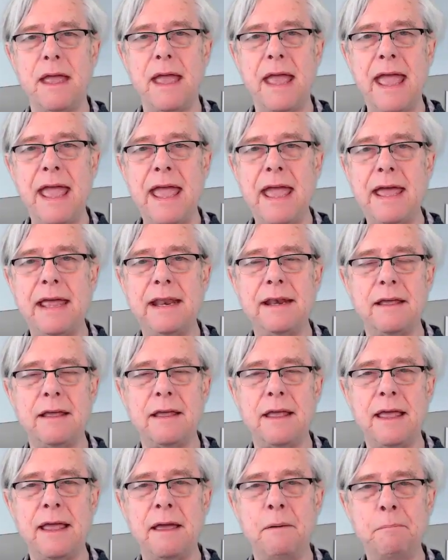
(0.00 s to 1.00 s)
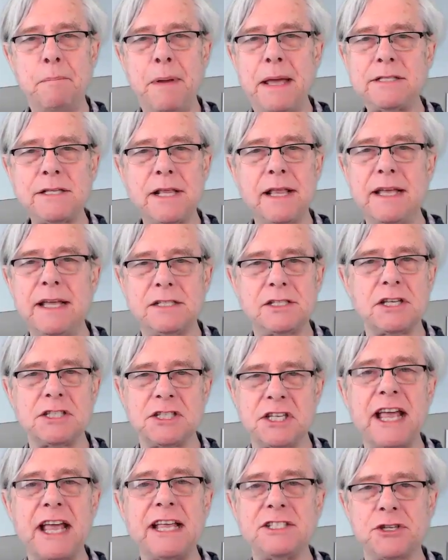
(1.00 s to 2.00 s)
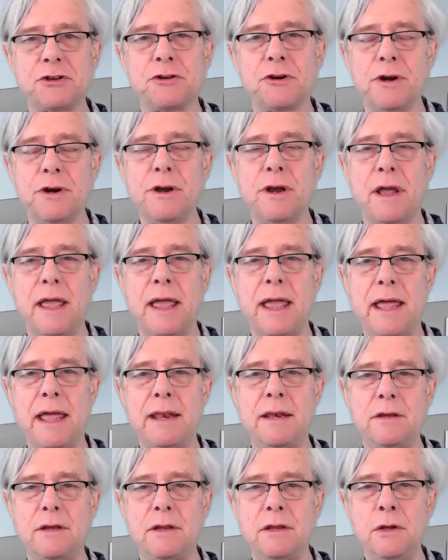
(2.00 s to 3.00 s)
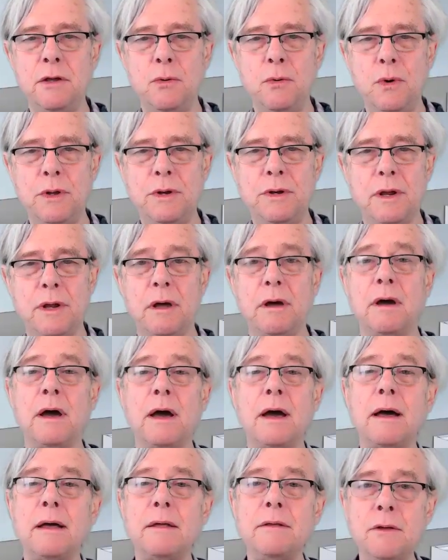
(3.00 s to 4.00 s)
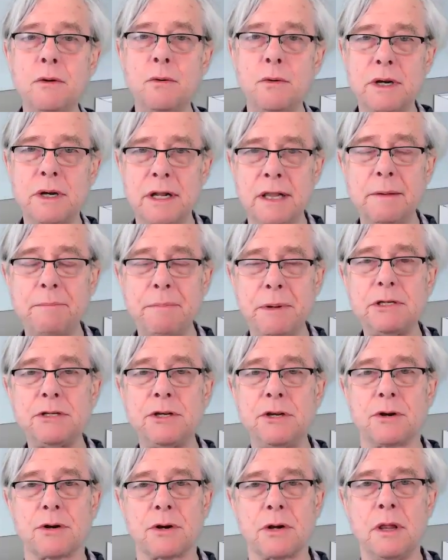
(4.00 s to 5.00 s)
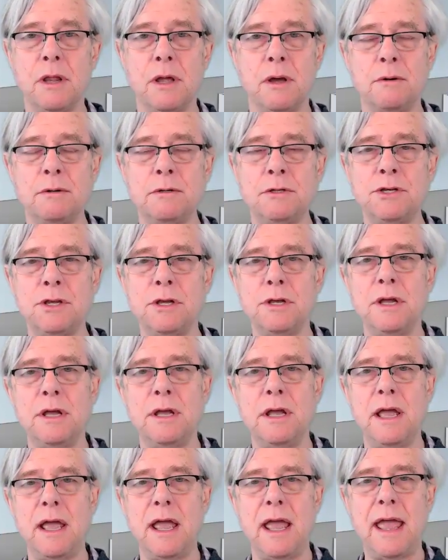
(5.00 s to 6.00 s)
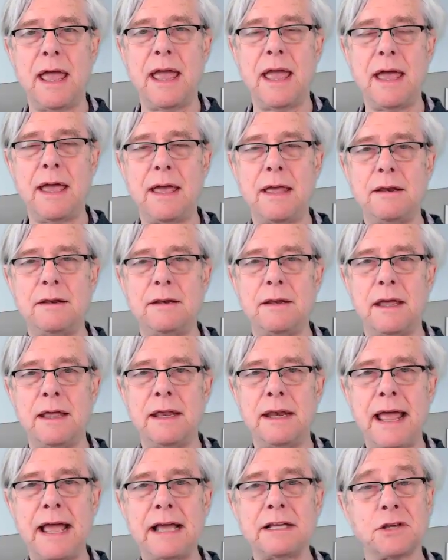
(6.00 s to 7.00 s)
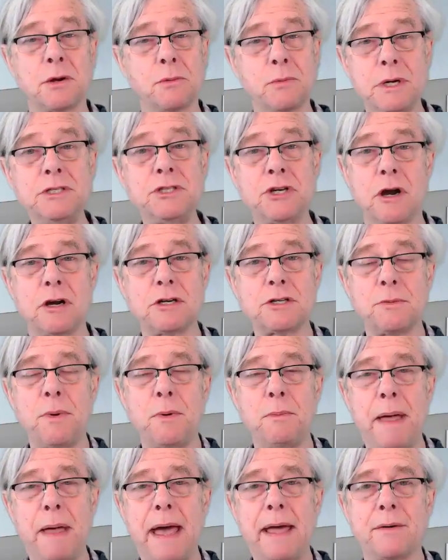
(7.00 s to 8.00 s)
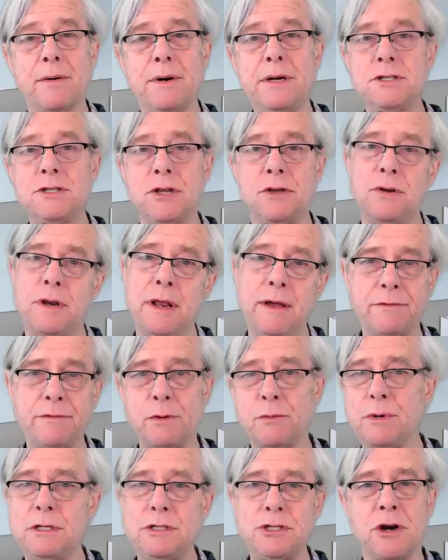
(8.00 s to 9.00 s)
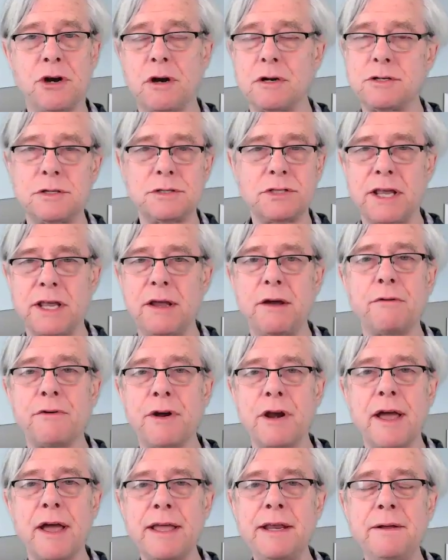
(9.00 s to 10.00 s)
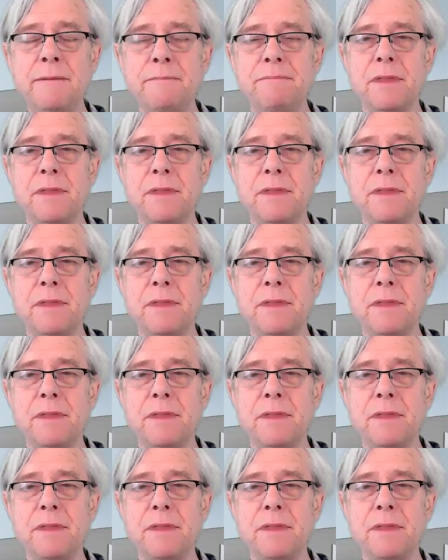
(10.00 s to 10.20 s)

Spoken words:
And basically it's a sensor, and you would clip it to your clothes, and it has a rechargeable battery, so you'd have to recharge it, say, overnight.